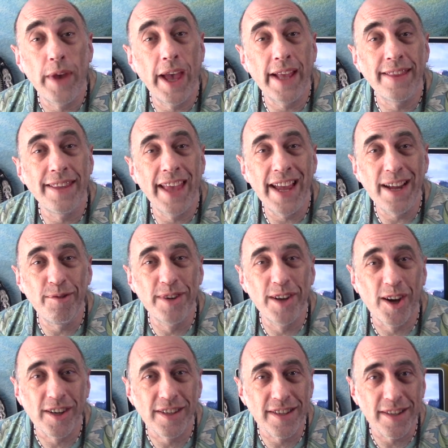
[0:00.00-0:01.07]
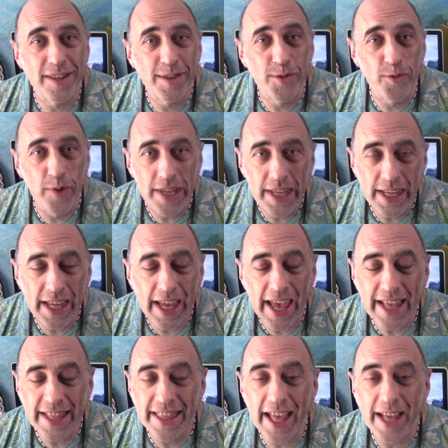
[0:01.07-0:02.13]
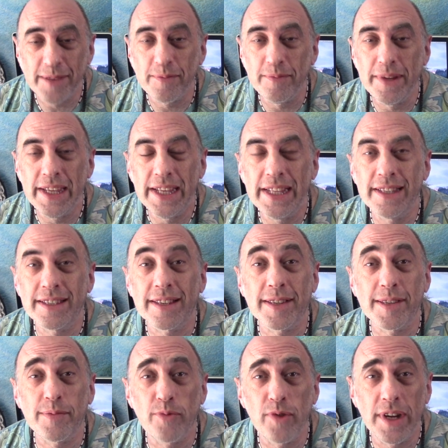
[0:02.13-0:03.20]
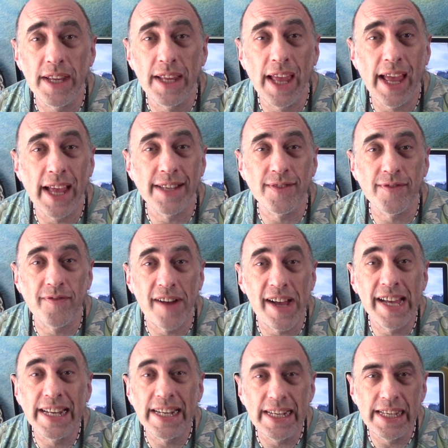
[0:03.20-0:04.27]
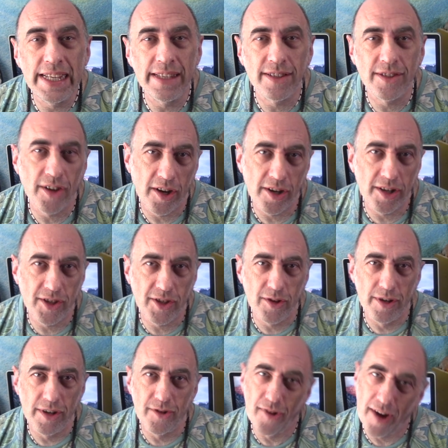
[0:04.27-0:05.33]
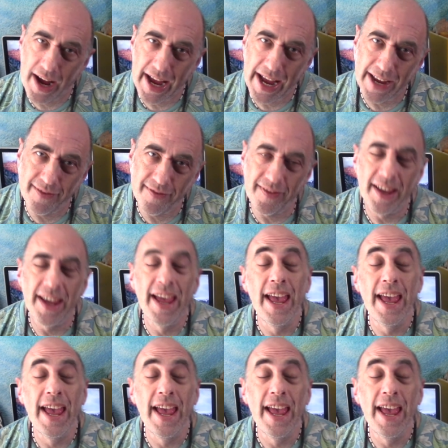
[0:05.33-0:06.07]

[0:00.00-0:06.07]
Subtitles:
had the equinox this week, and that means spring has finally started to arrive.